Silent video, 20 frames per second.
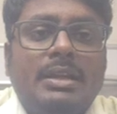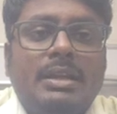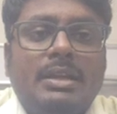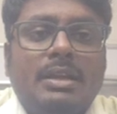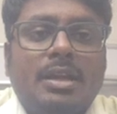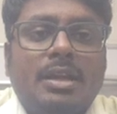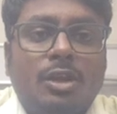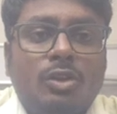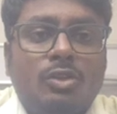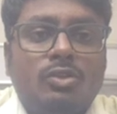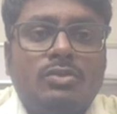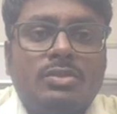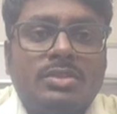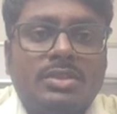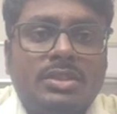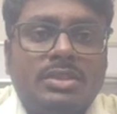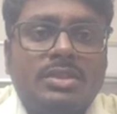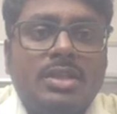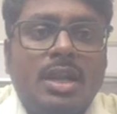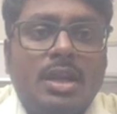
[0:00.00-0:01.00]
control
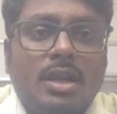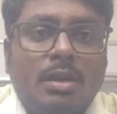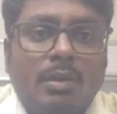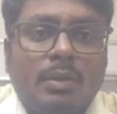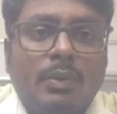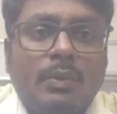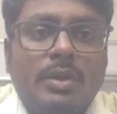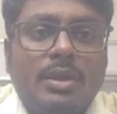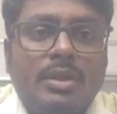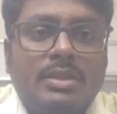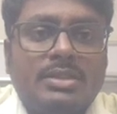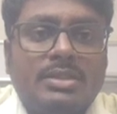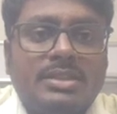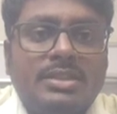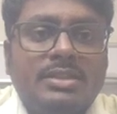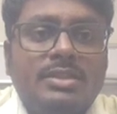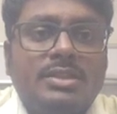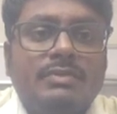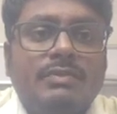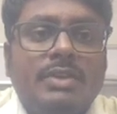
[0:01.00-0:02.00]
signal required,
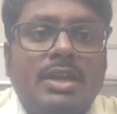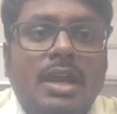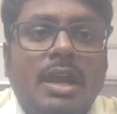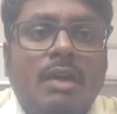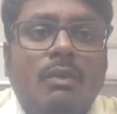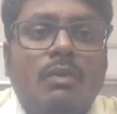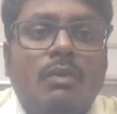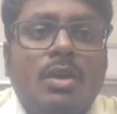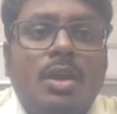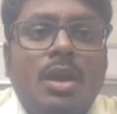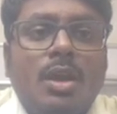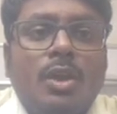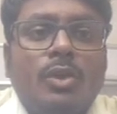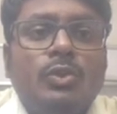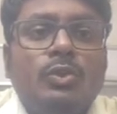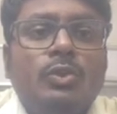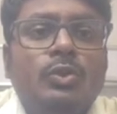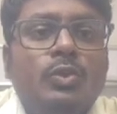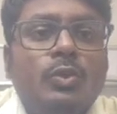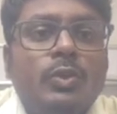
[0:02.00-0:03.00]
since we have
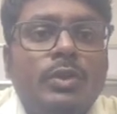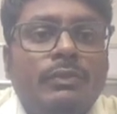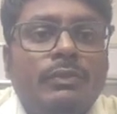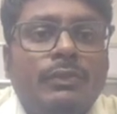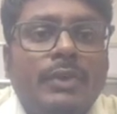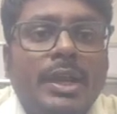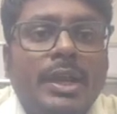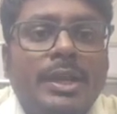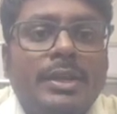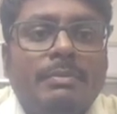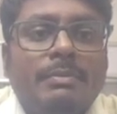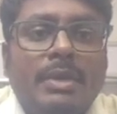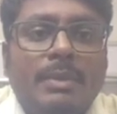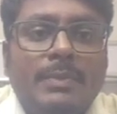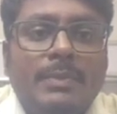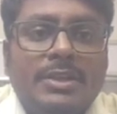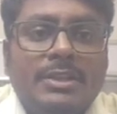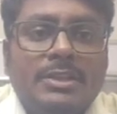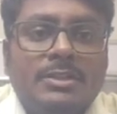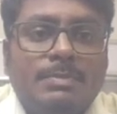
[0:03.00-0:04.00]
unified
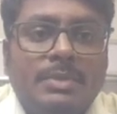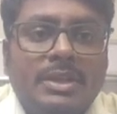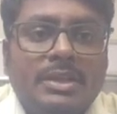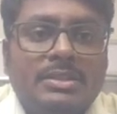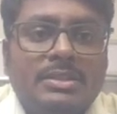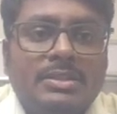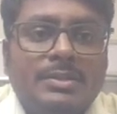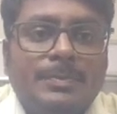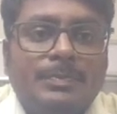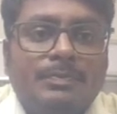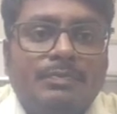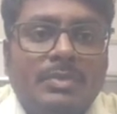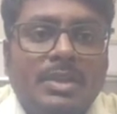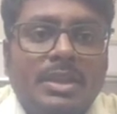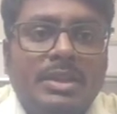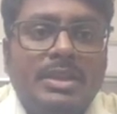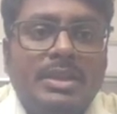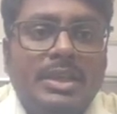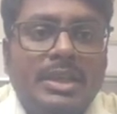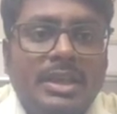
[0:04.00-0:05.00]
memory space in
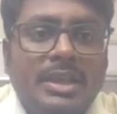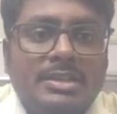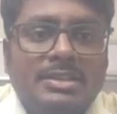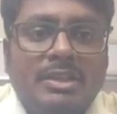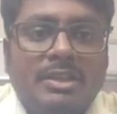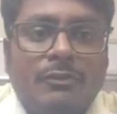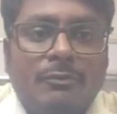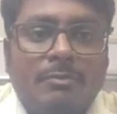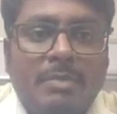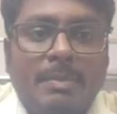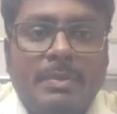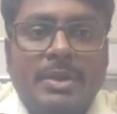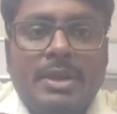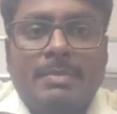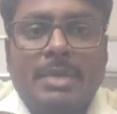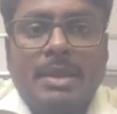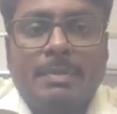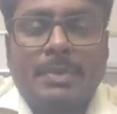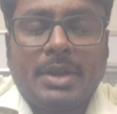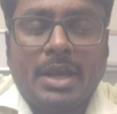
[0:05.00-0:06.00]
the case of memory
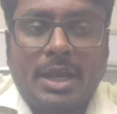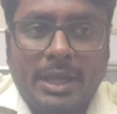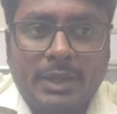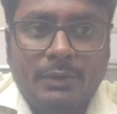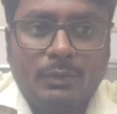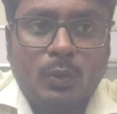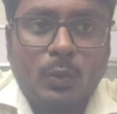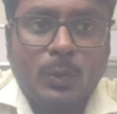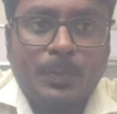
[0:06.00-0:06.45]
mapped I/O.